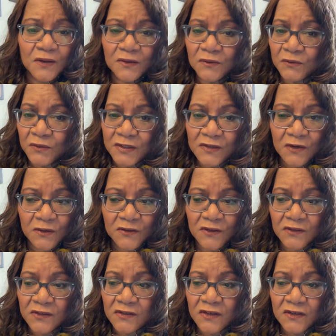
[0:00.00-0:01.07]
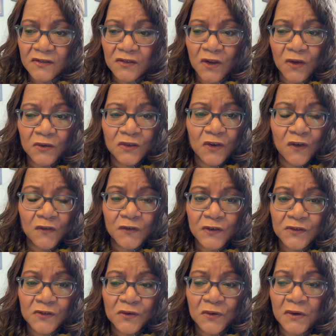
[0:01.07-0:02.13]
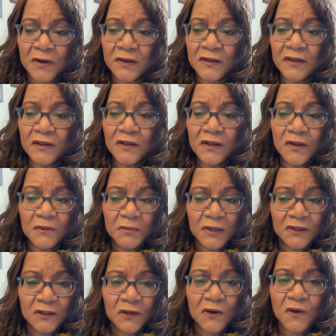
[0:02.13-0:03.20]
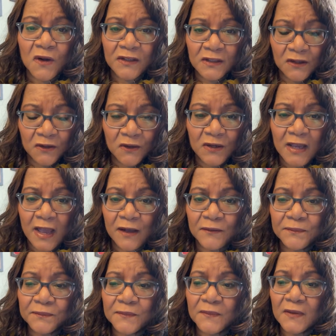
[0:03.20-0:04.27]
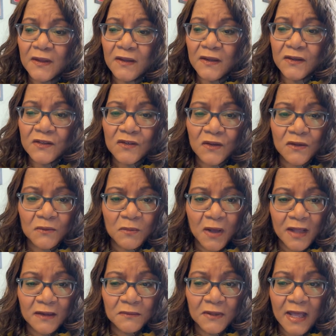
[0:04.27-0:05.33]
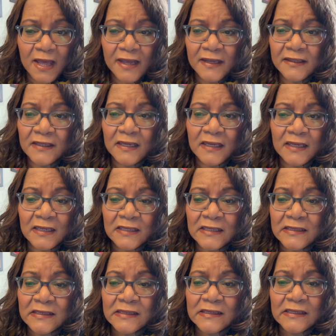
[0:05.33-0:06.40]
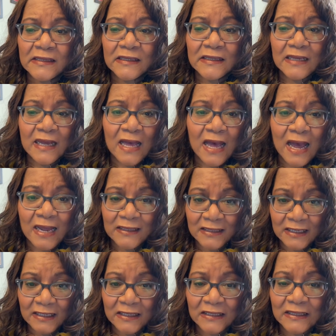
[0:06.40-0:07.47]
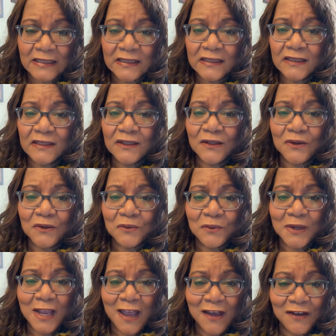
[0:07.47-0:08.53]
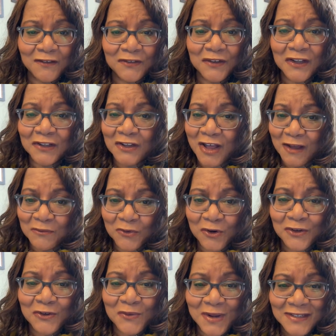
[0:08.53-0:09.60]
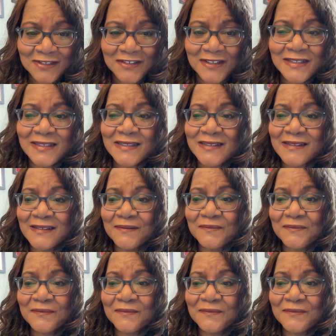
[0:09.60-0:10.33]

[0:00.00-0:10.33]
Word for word: Researchers just don't know for sure, but they're on the lookout. So the bottom line is, I think we have a lot more questions